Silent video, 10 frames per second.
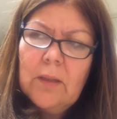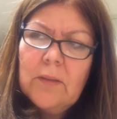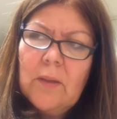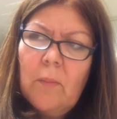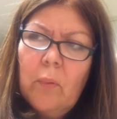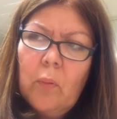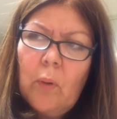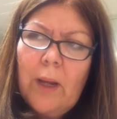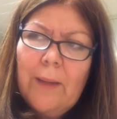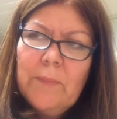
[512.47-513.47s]

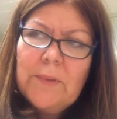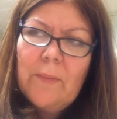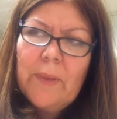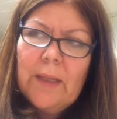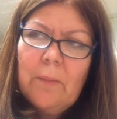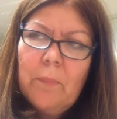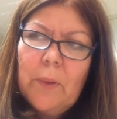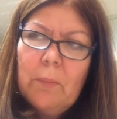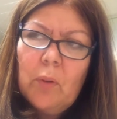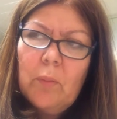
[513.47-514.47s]
something in
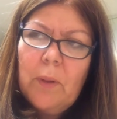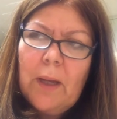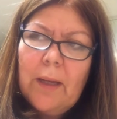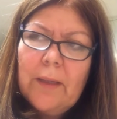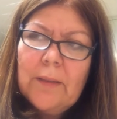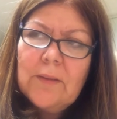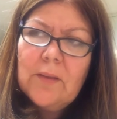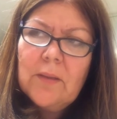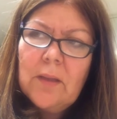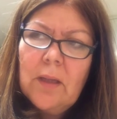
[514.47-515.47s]
Pembroke
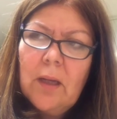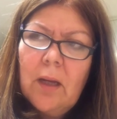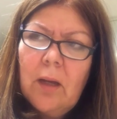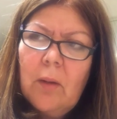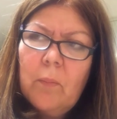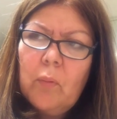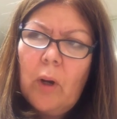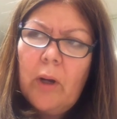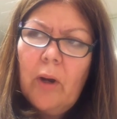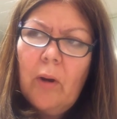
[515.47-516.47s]
Pines,
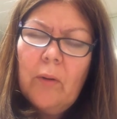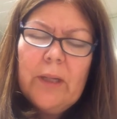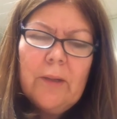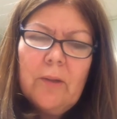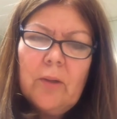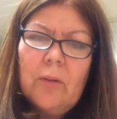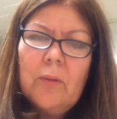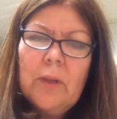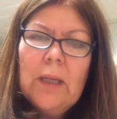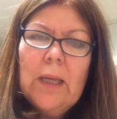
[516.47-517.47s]
Priority, I don't know.
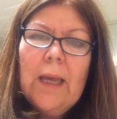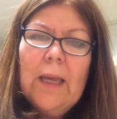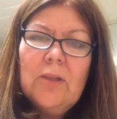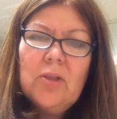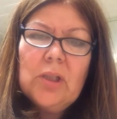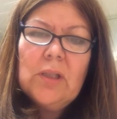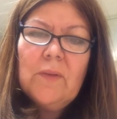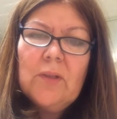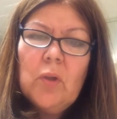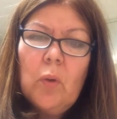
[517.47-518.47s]
And she
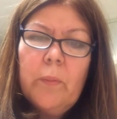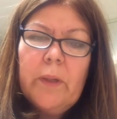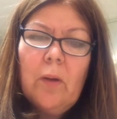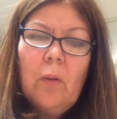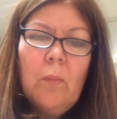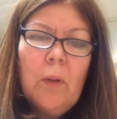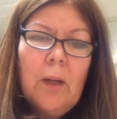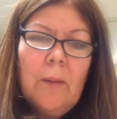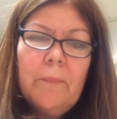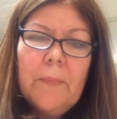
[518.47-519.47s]
even told me, oh,
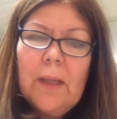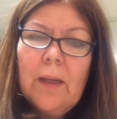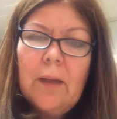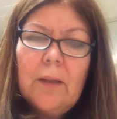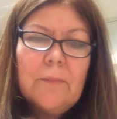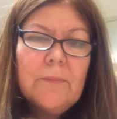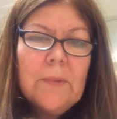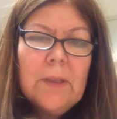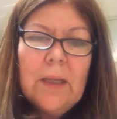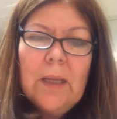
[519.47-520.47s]
Mom,
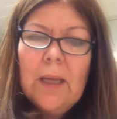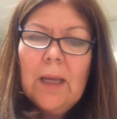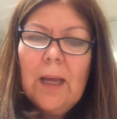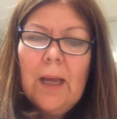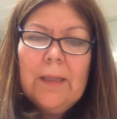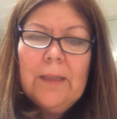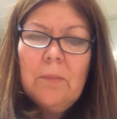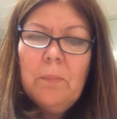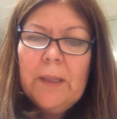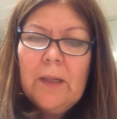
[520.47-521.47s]
I
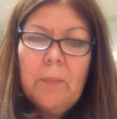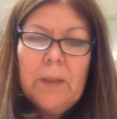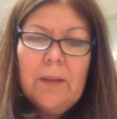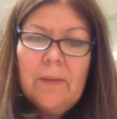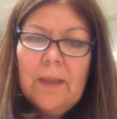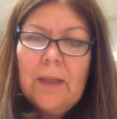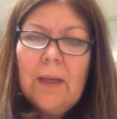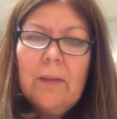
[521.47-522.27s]
didn't pick up anything.